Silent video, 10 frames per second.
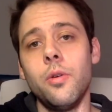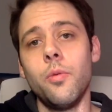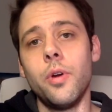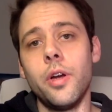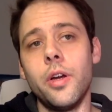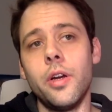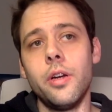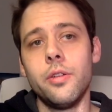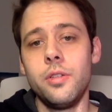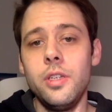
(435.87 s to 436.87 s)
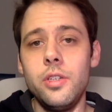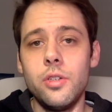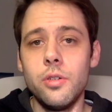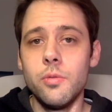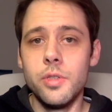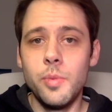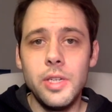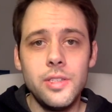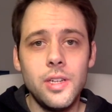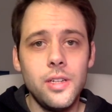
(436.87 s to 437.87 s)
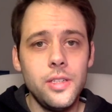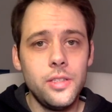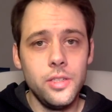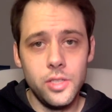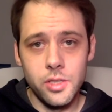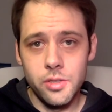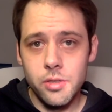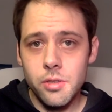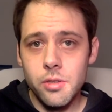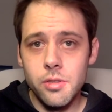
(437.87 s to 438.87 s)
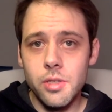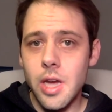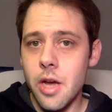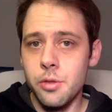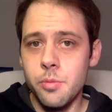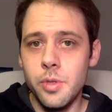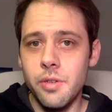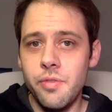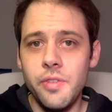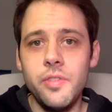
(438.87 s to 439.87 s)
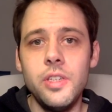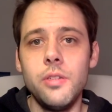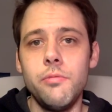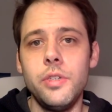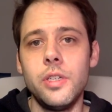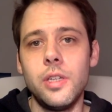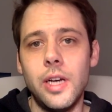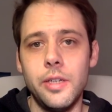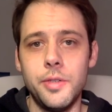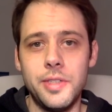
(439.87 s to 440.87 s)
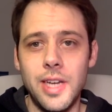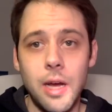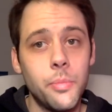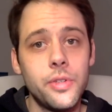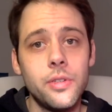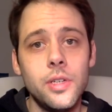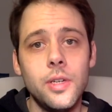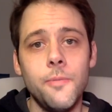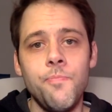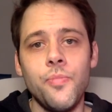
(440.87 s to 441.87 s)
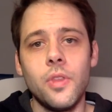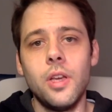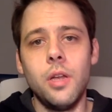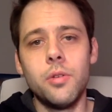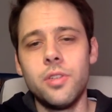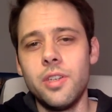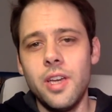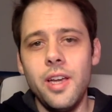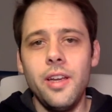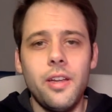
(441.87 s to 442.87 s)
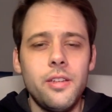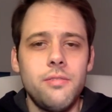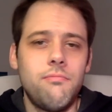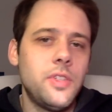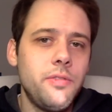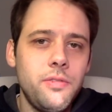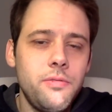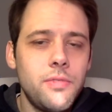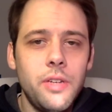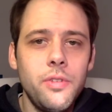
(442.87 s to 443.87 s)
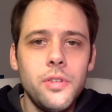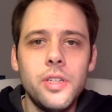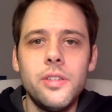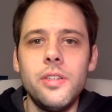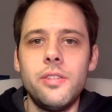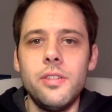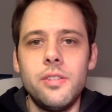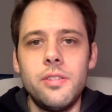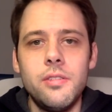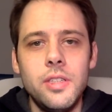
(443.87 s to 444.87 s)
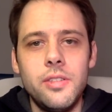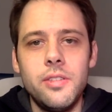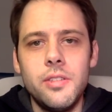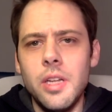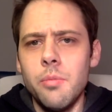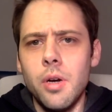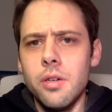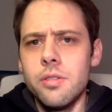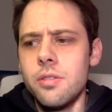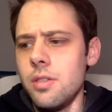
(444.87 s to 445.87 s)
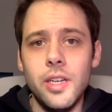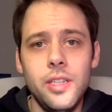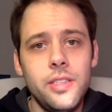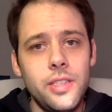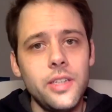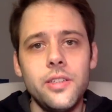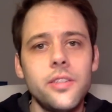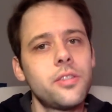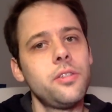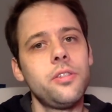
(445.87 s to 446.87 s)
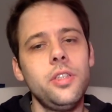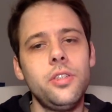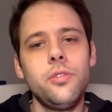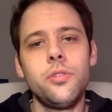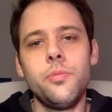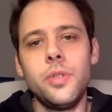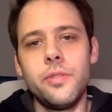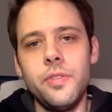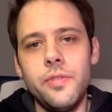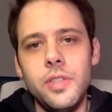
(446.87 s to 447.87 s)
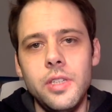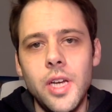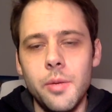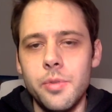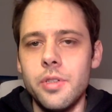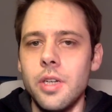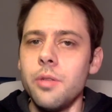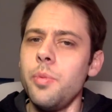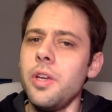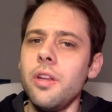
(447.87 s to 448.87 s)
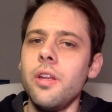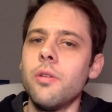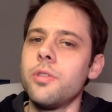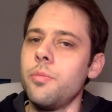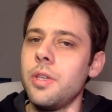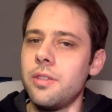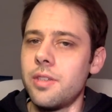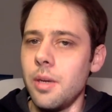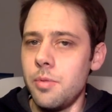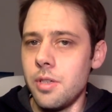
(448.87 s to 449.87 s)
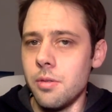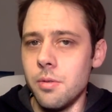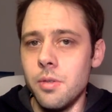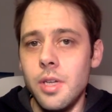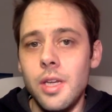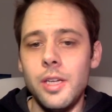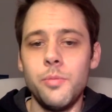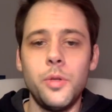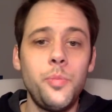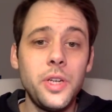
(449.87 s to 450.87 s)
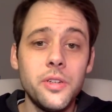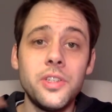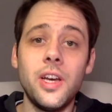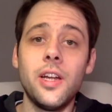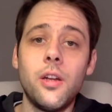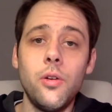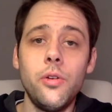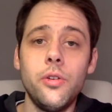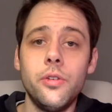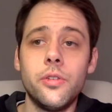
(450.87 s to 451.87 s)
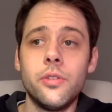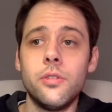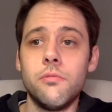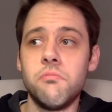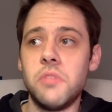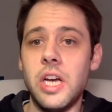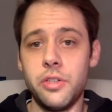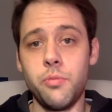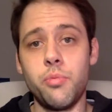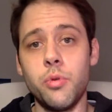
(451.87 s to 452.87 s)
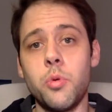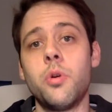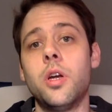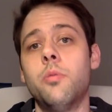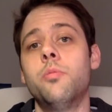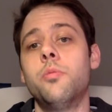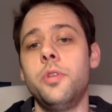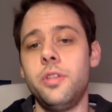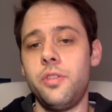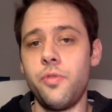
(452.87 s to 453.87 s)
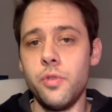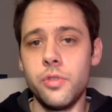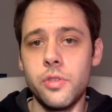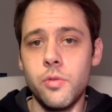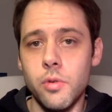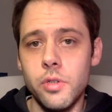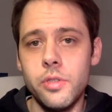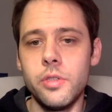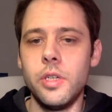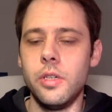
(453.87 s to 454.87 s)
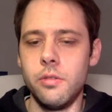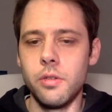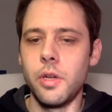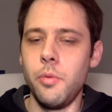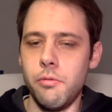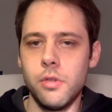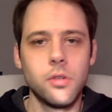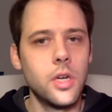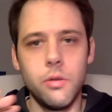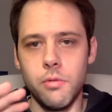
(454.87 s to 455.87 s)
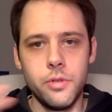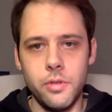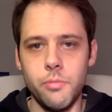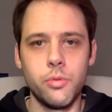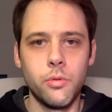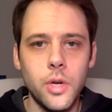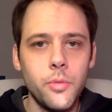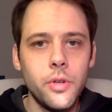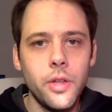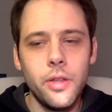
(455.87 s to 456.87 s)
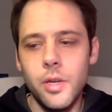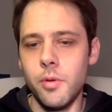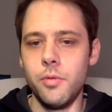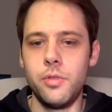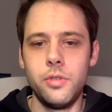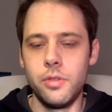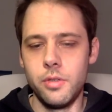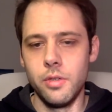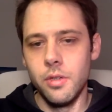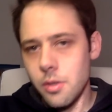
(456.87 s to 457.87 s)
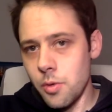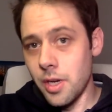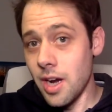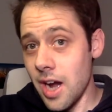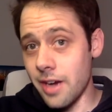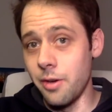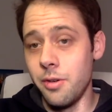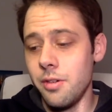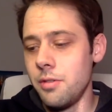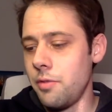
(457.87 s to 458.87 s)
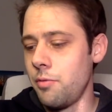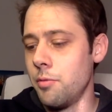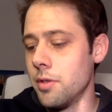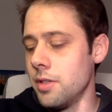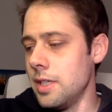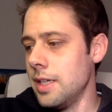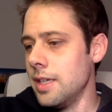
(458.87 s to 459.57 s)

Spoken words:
where the teacher was basically teaching students how to build 15 real iOS apps. And he was like, hey, have a look at this. It's $10. And it says that it's going to teach you to build 15 apps. At the beginning, I was a bit skeptical. But because I had learned how to program with this first course, and don't get me wrong, I wasn't a programmer at that time. I was just a quick hacker, if we want.